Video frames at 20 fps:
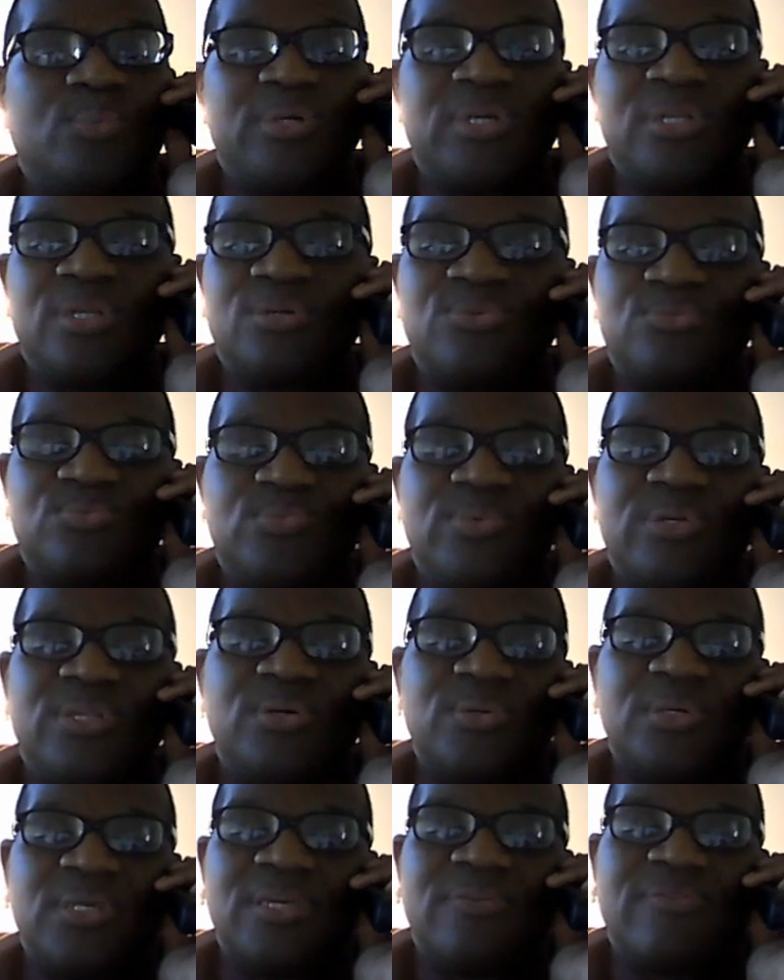we don't
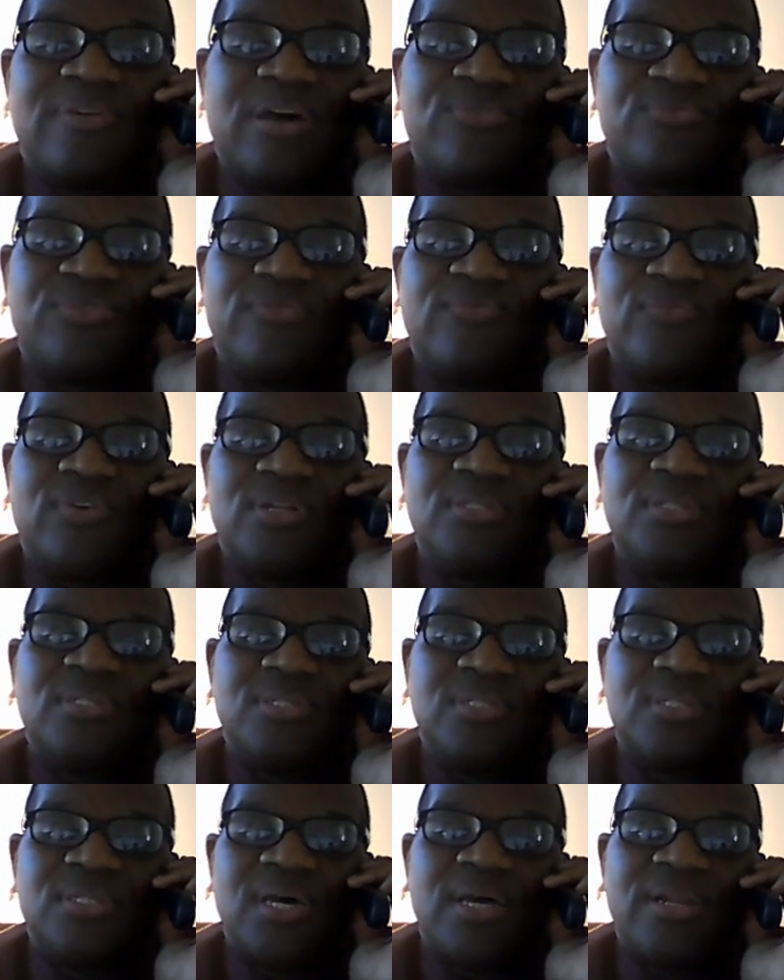give out refunds.
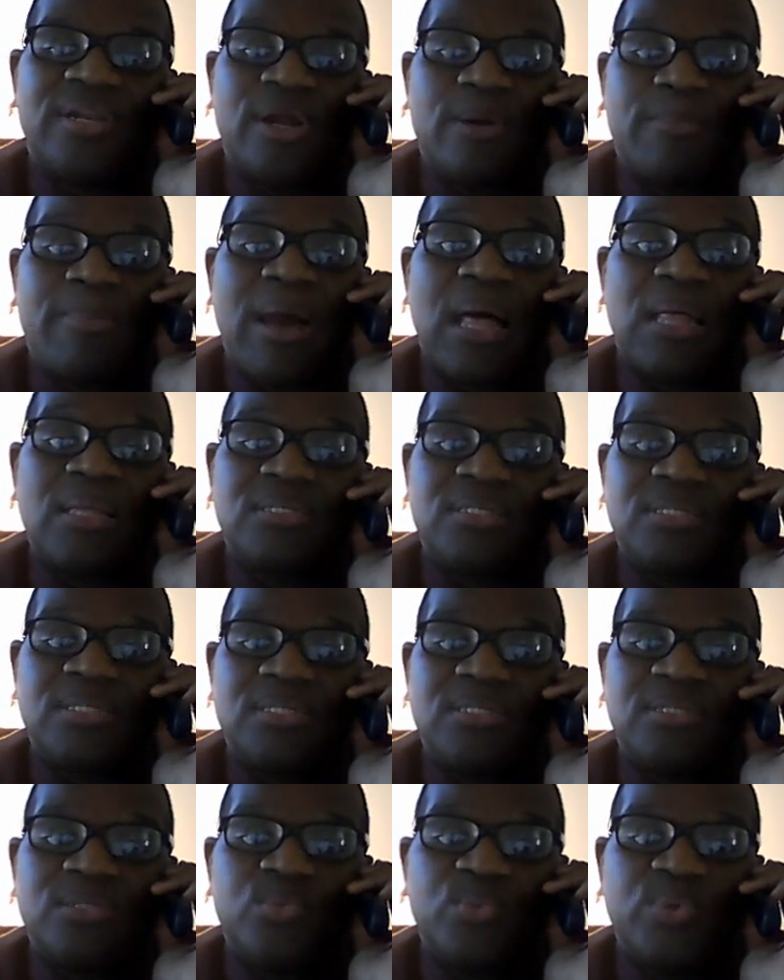It's not in our
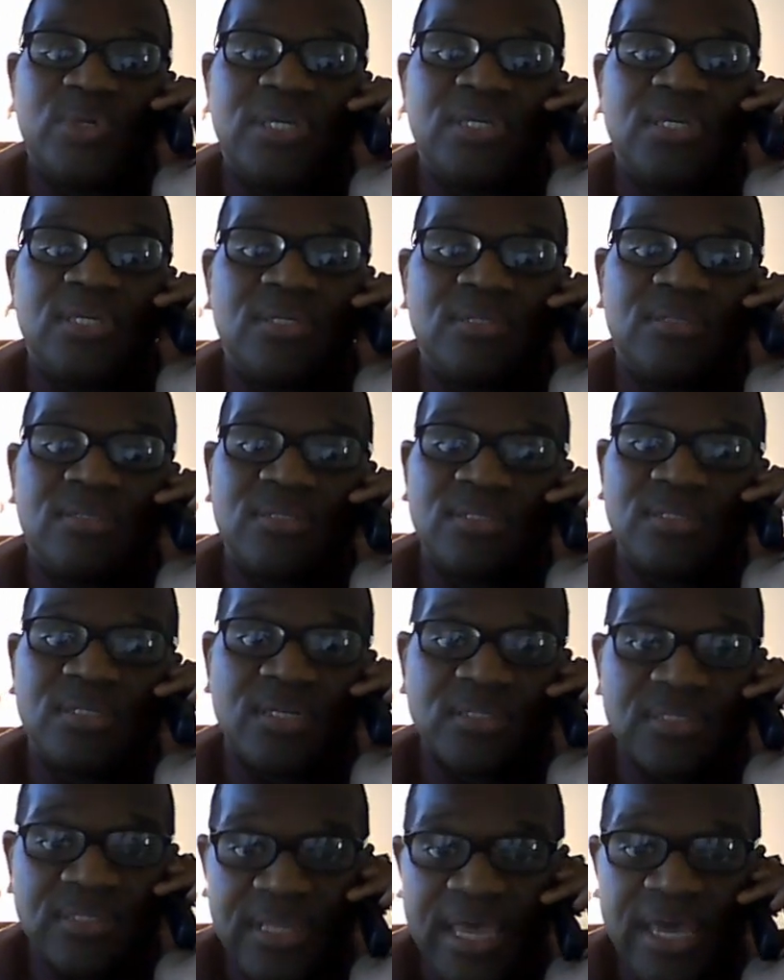policies. We
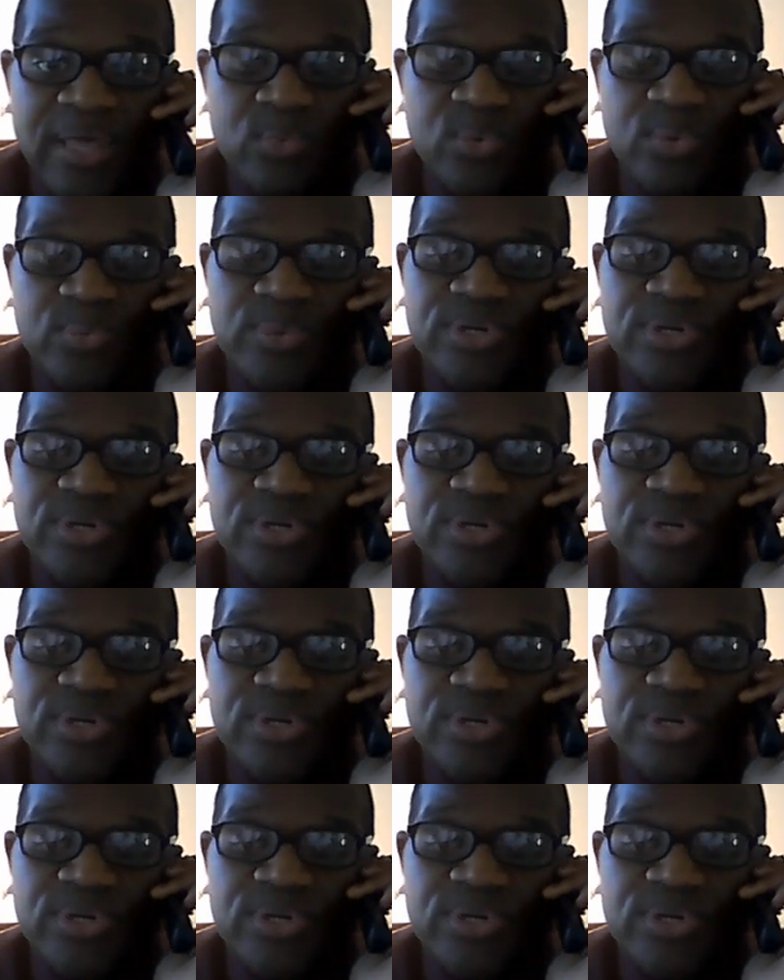discuss that when